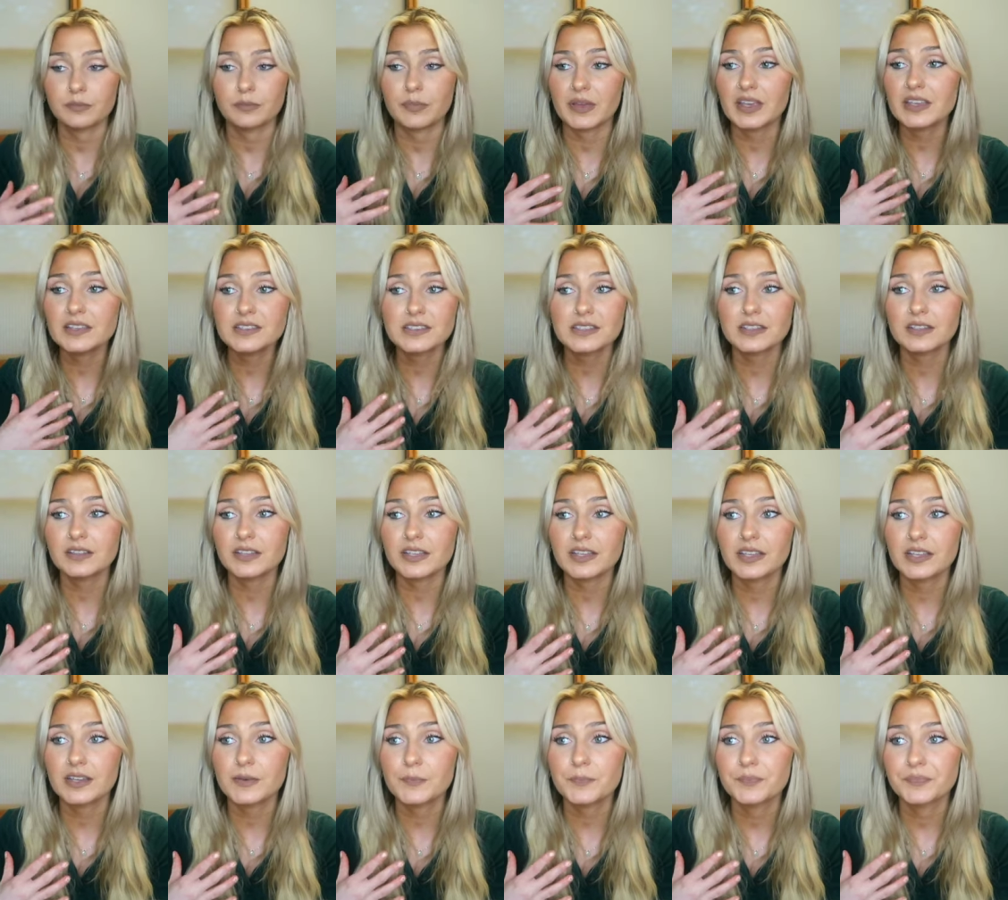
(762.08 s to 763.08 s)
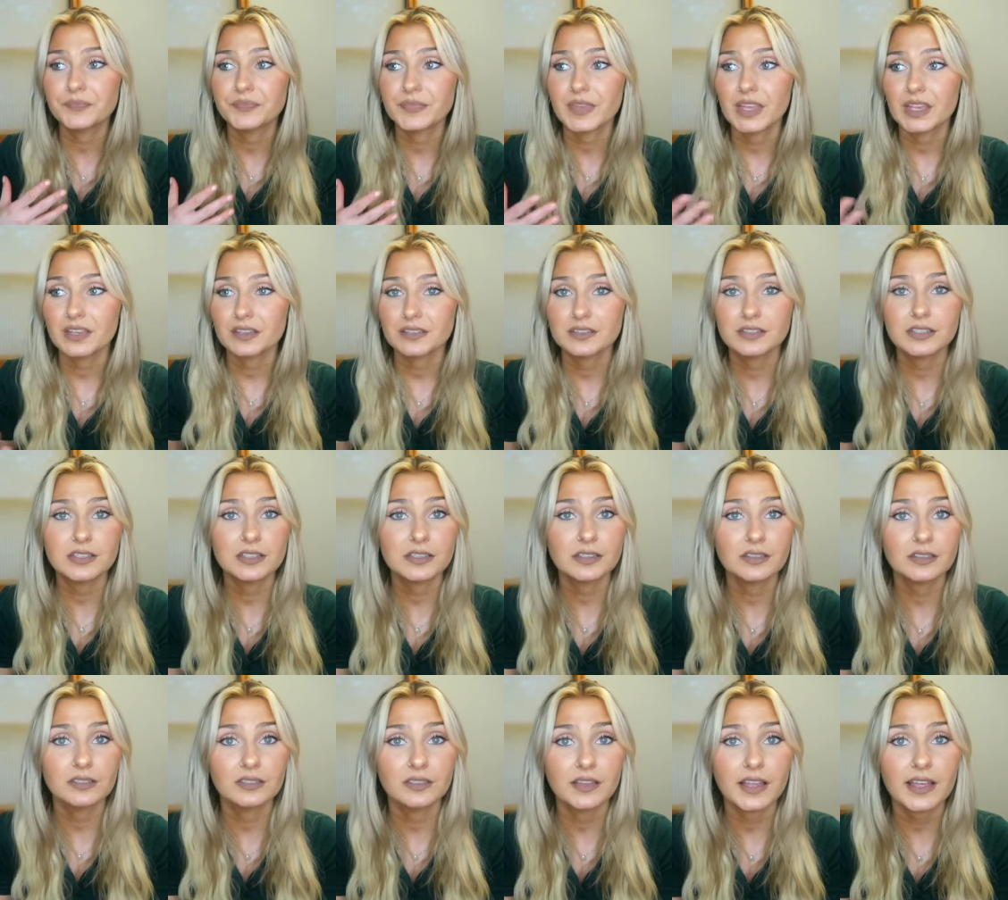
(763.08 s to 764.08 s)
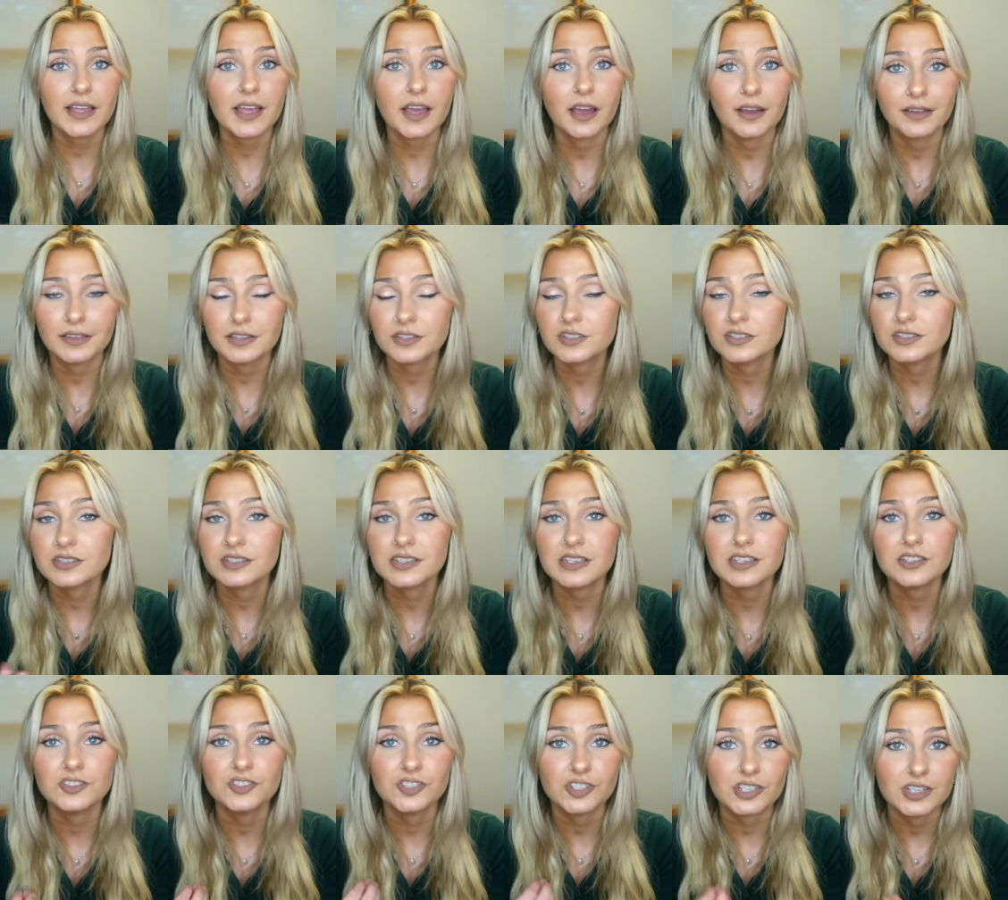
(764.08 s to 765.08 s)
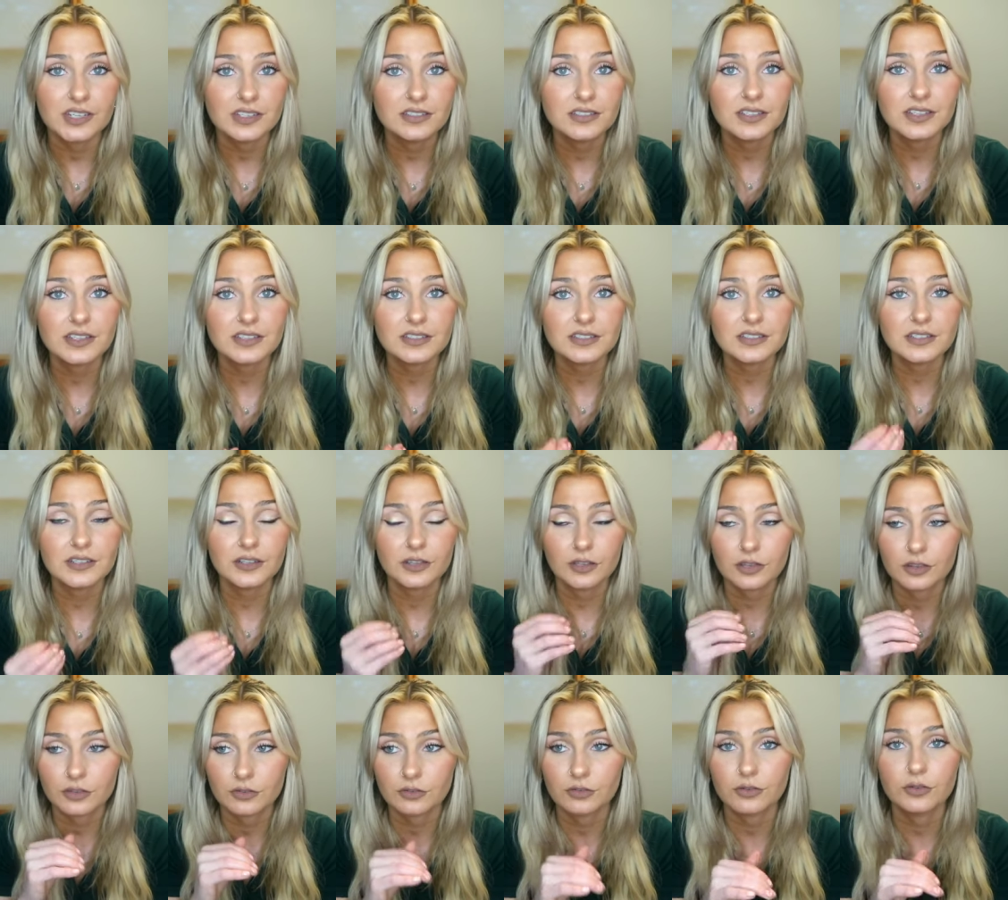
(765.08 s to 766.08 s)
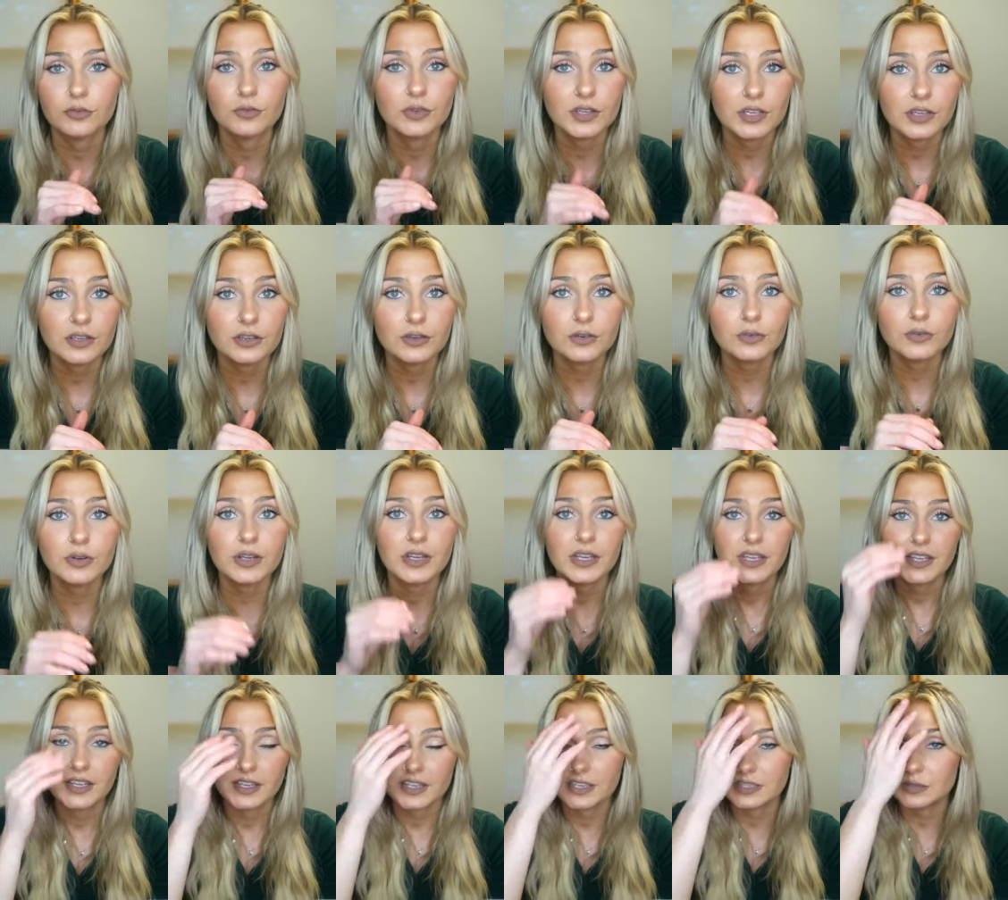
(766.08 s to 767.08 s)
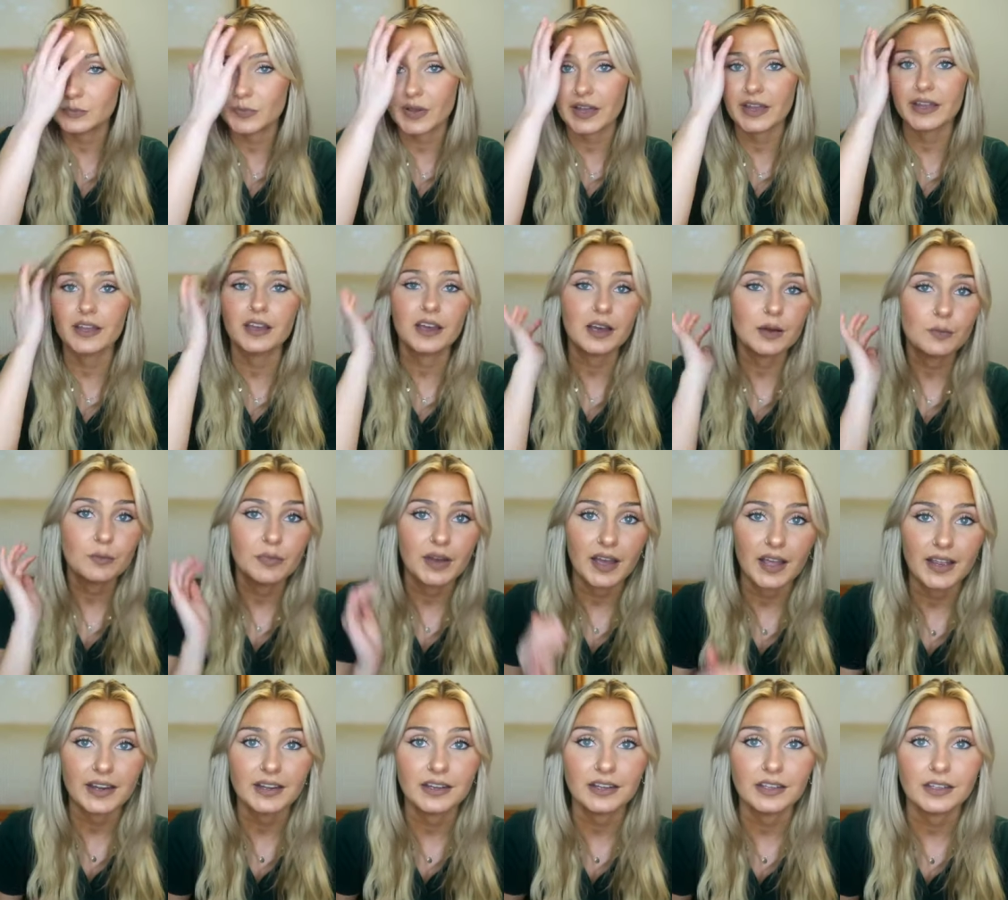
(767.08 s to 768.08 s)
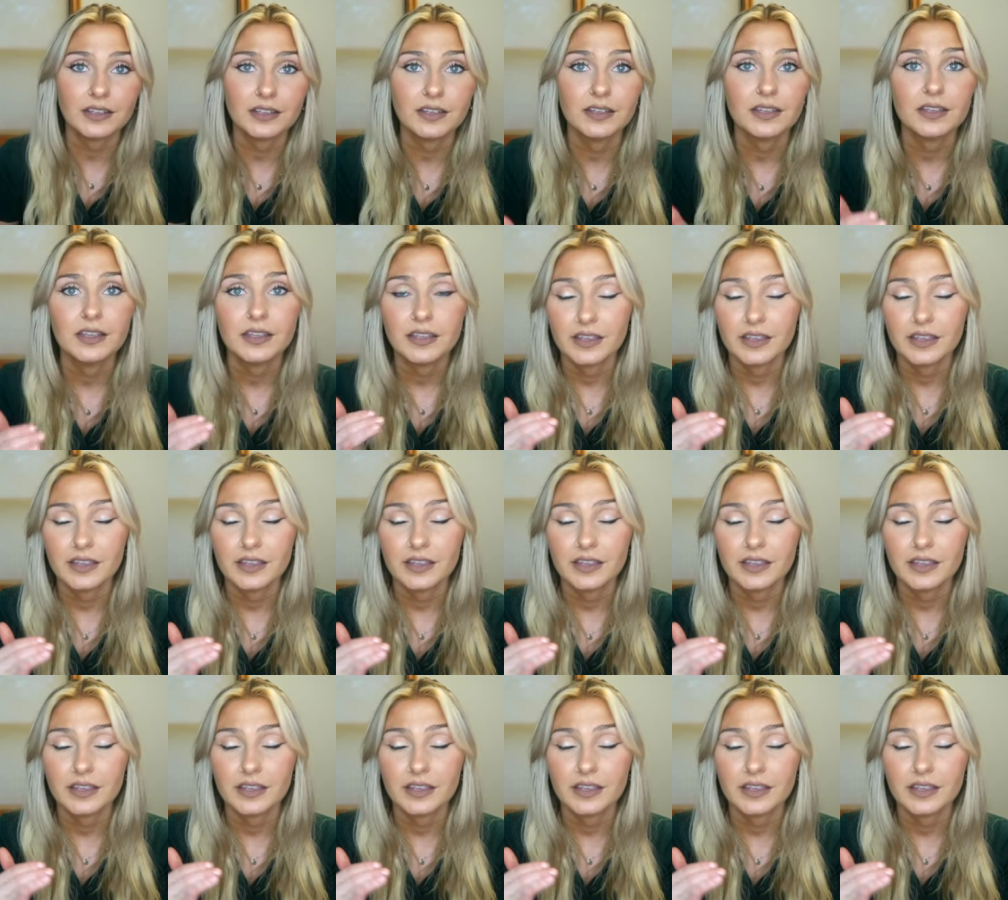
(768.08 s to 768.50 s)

basically to let others see Jesus through you is by abiding